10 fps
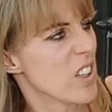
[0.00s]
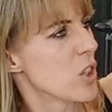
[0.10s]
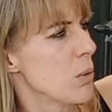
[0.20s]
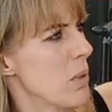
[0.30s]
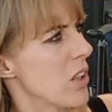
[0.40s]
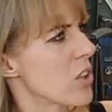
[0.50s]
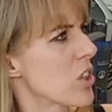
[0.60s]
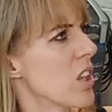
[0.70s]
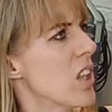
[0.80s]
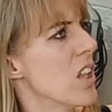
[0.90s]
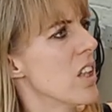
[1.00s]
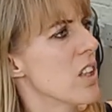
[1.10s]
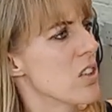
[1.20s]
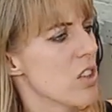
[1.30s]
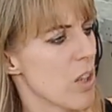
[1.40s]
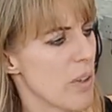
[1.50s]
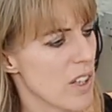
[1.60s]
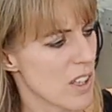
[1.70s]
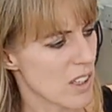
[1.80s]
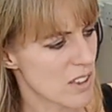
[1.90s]
too much. So I
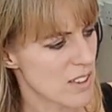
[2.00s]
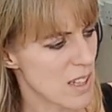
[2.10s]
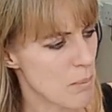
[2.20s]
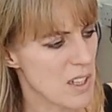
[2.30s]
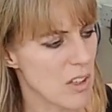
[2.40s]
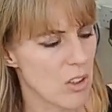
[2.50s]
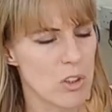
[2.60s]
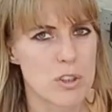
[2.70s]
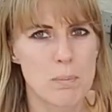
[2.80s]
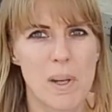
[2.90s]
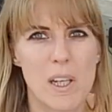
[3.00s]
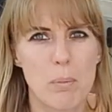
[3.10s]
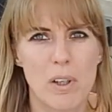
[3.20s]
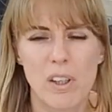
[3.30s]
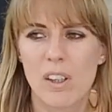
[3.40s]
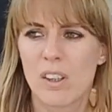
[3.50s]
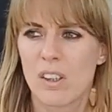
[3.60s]
think a semi-gloss paper